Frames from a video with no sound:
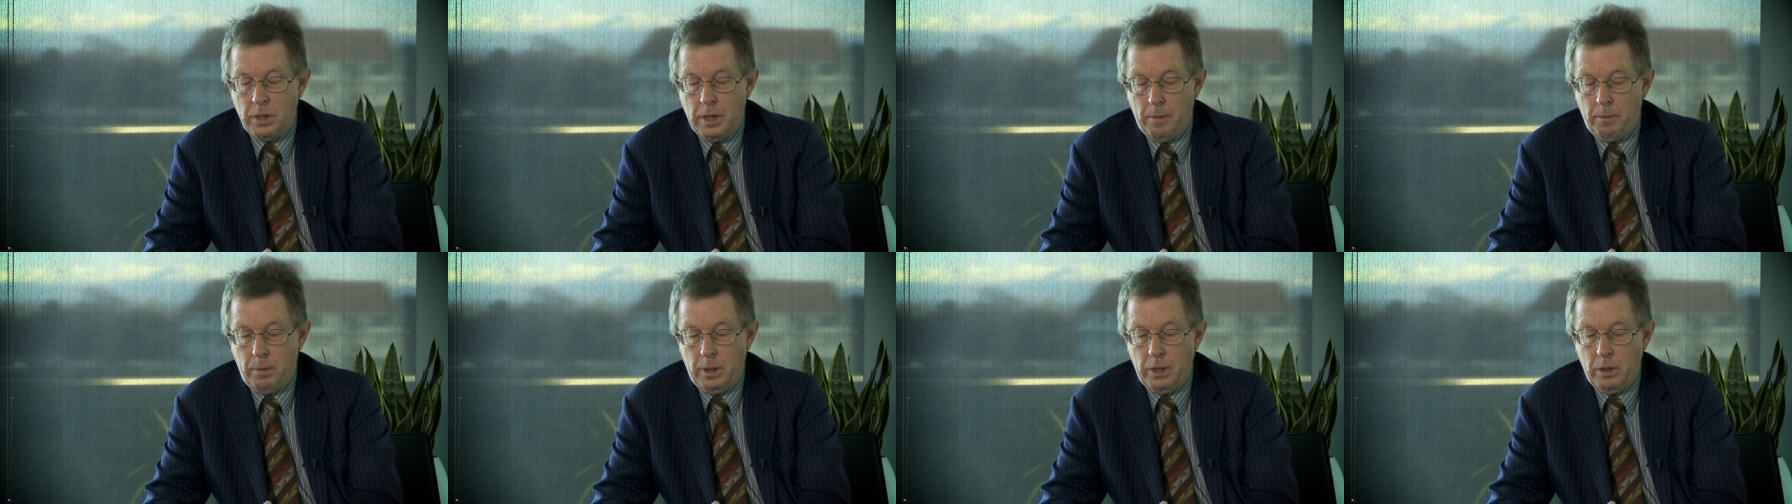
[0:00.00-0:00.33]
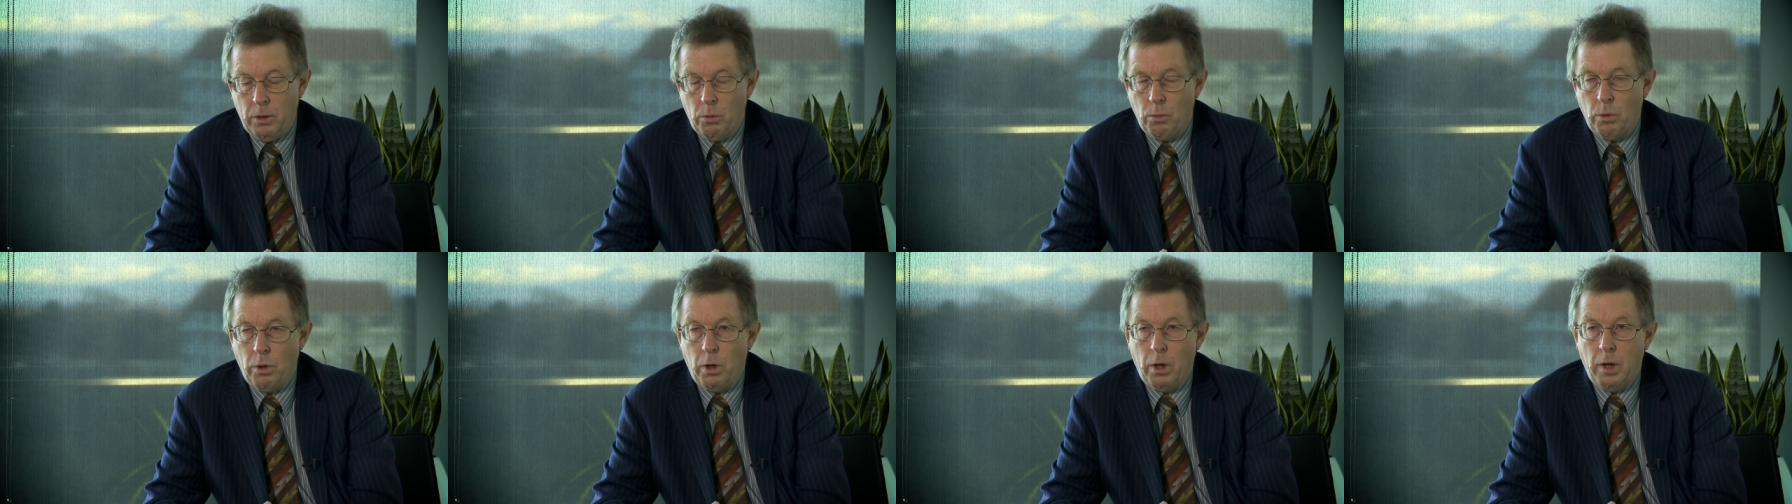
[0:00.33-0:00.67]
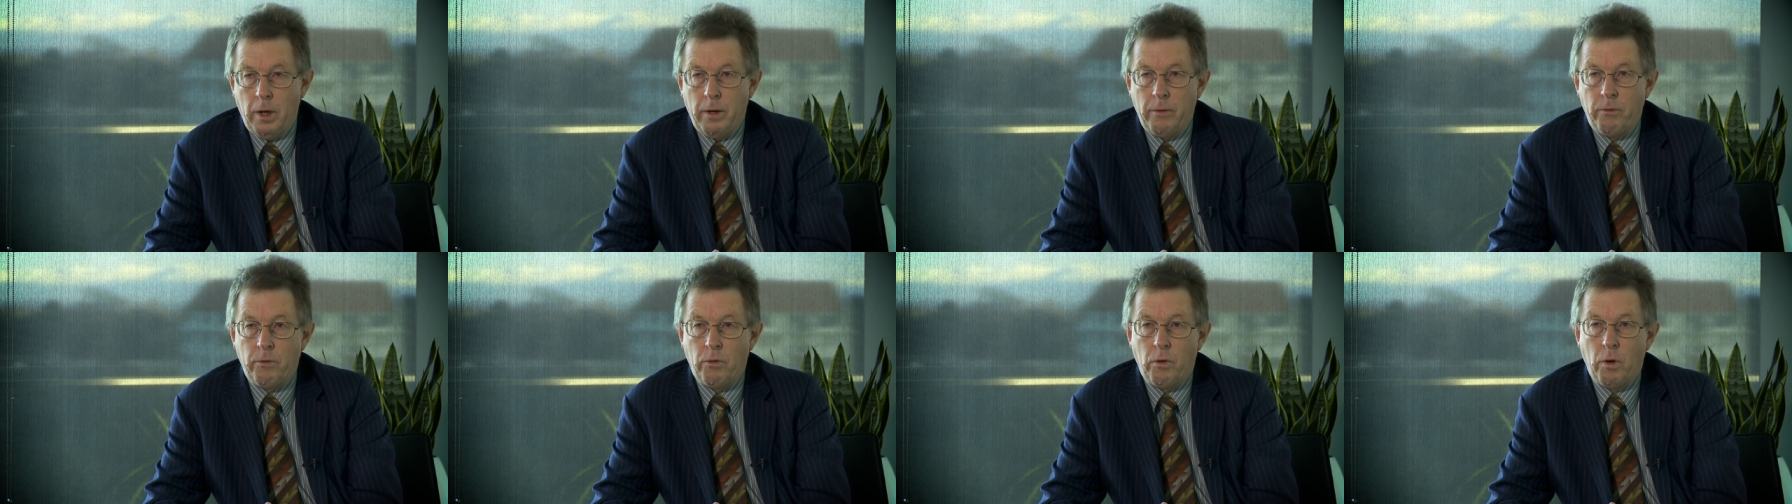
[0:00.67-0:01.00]
have been
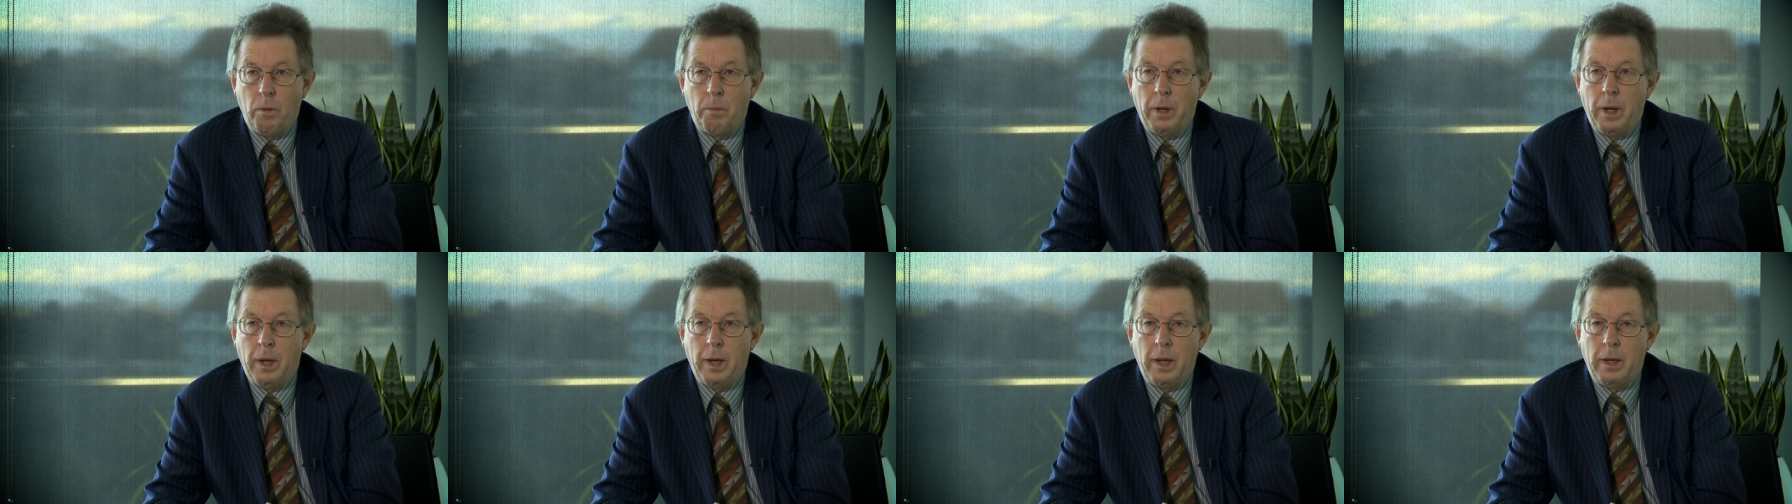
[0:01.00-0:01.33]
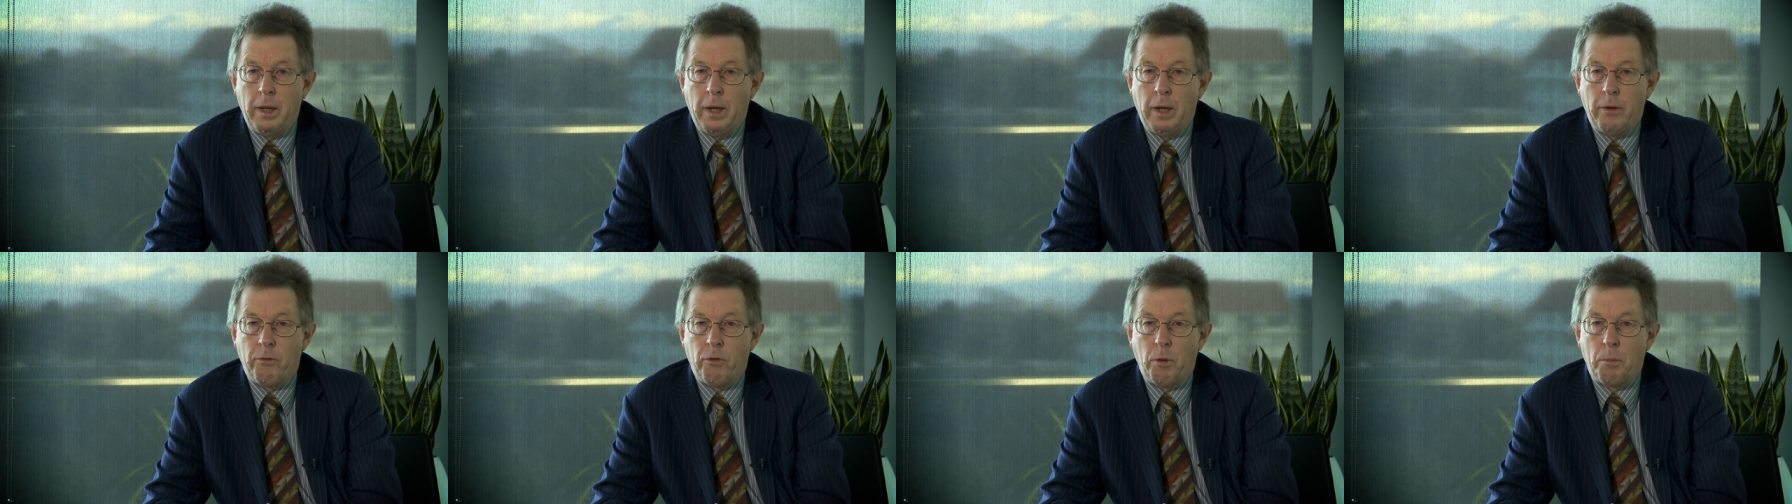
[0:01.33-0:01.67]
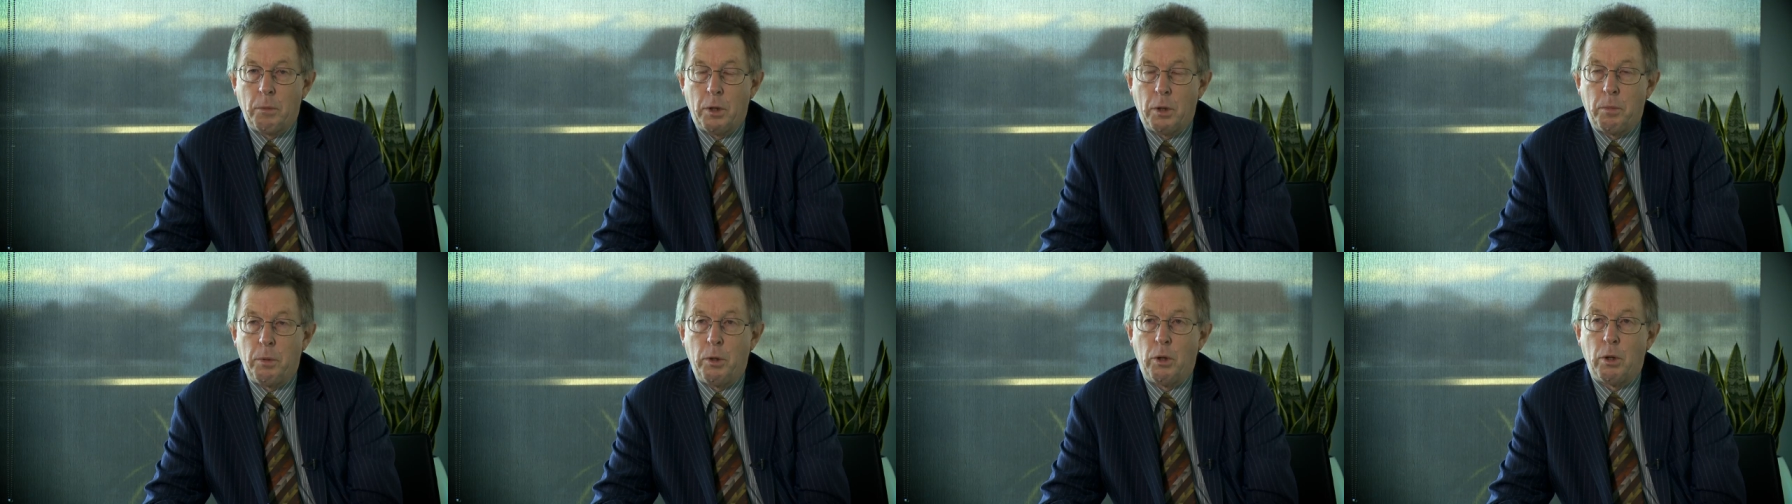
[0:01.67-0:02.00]
derived from, a, from
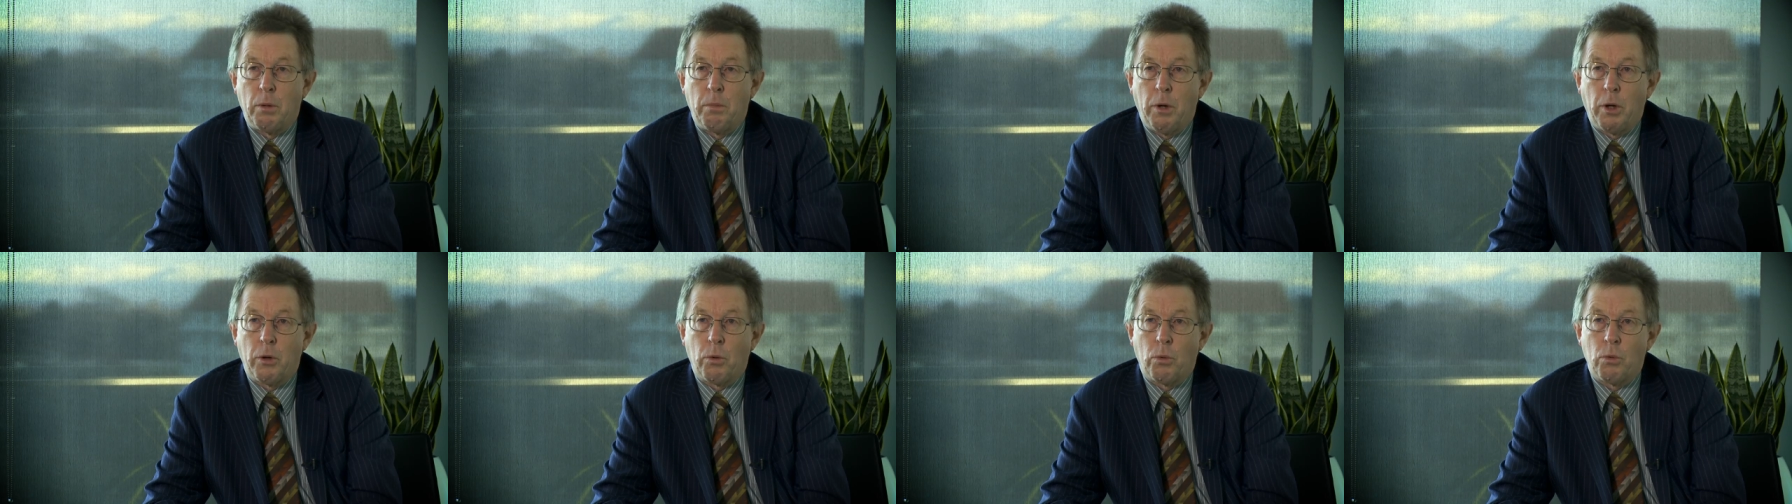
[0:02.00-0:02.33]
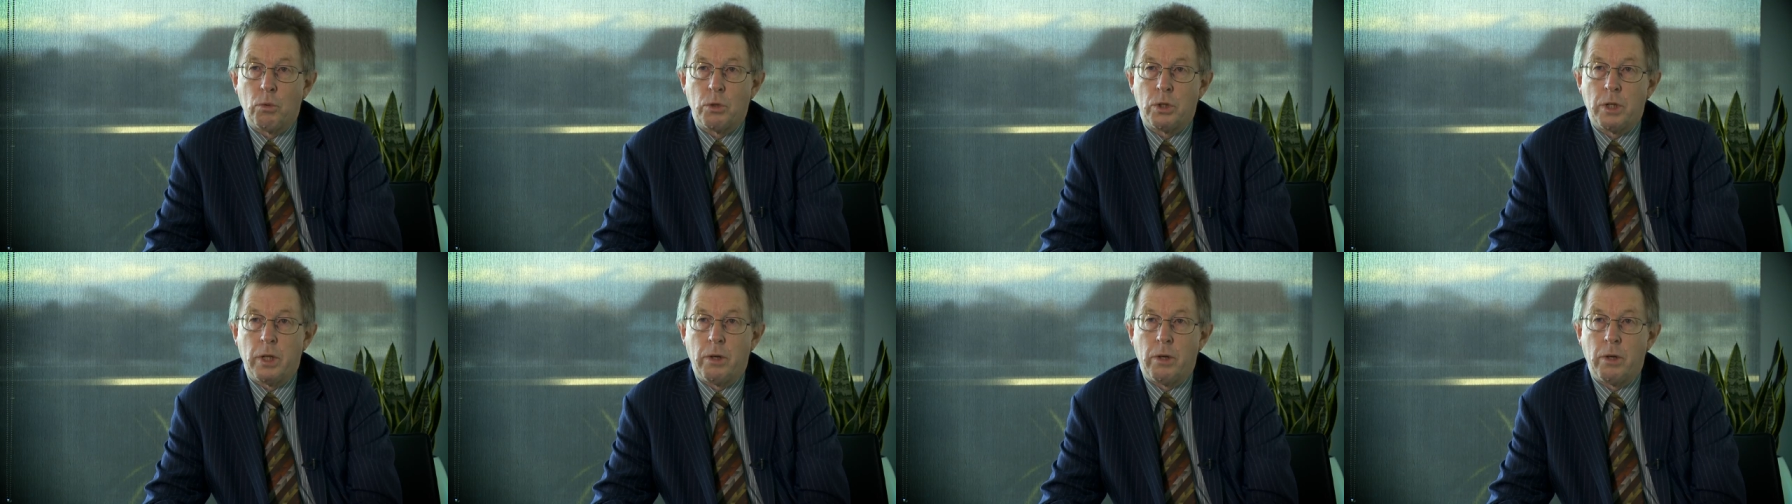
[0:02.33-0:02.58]
computer models.